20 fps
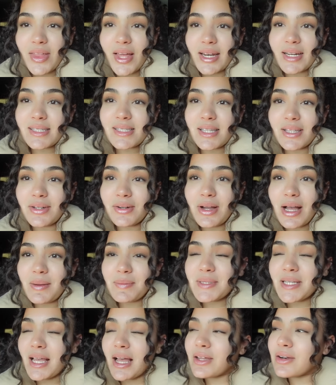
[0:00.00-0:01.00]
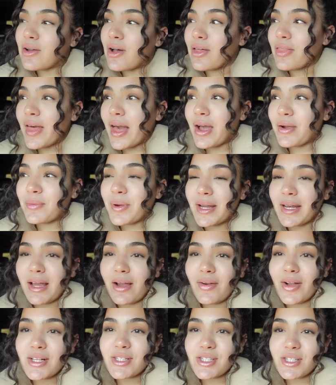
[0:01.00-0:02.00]
that is a little update on all that. Right
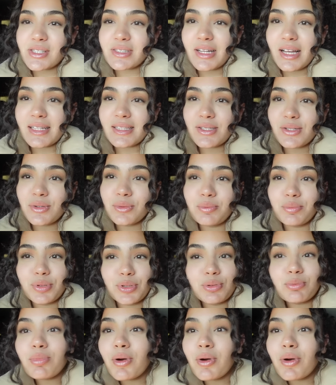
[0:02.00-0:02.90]
now I just got to Boot